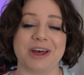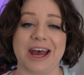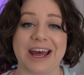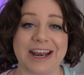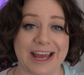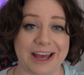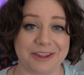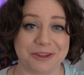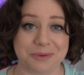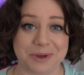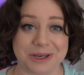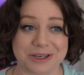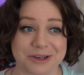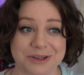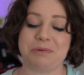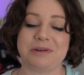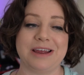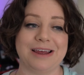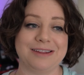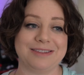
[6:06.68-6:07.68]
that out the window,
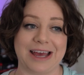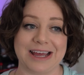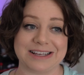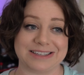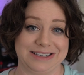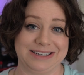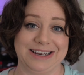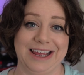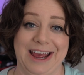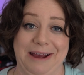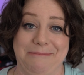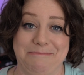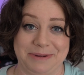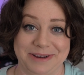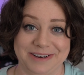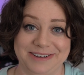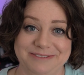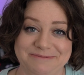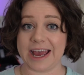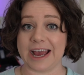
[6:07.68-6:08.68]
pretend that didn't
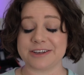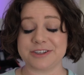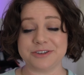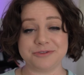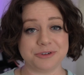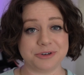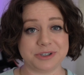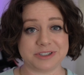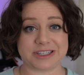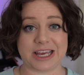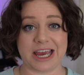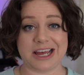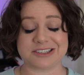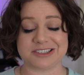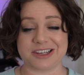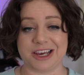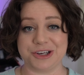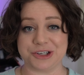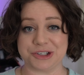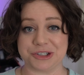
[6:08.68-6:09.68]
happen, the active noise
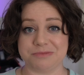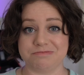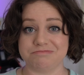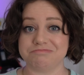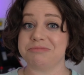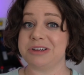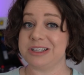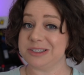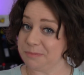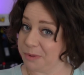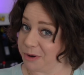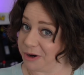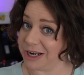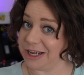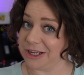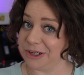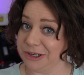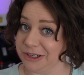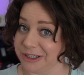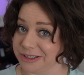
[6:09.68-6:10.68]
cancellation is pretty
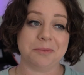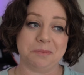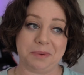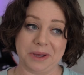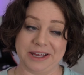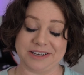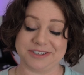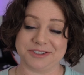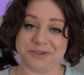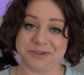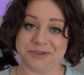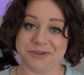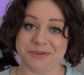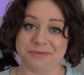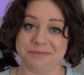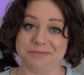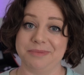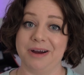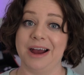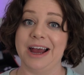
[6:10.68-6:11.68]
good compared to
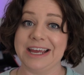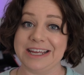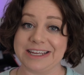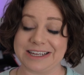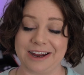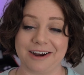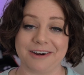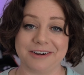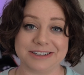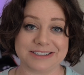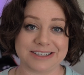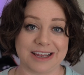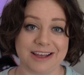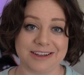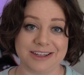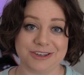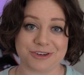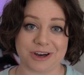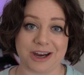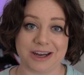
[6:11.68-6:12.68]
my current
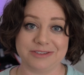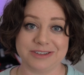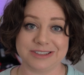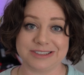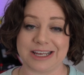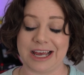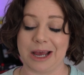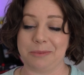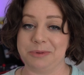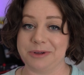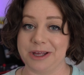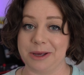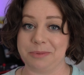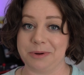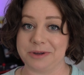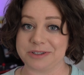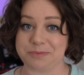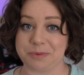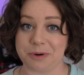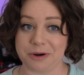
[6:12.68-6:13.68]
daily drivers, Apple
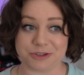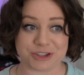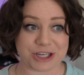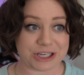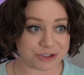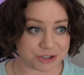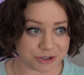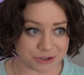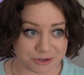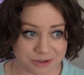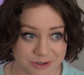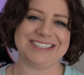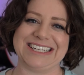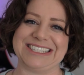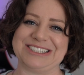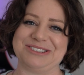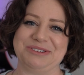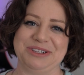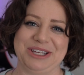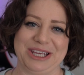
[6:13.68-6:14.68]
AirPods Pro Gen 2. It
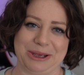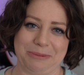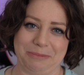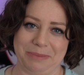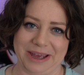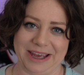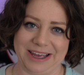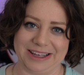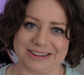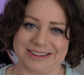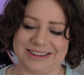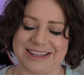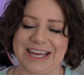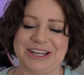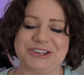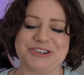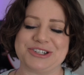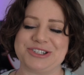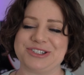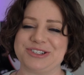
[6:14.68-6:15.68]
doesn't really compare.
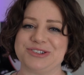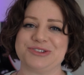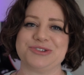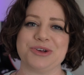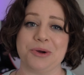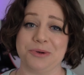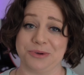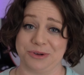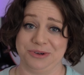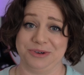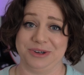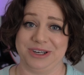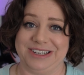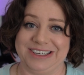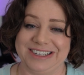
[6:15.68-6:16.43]
They're just so good.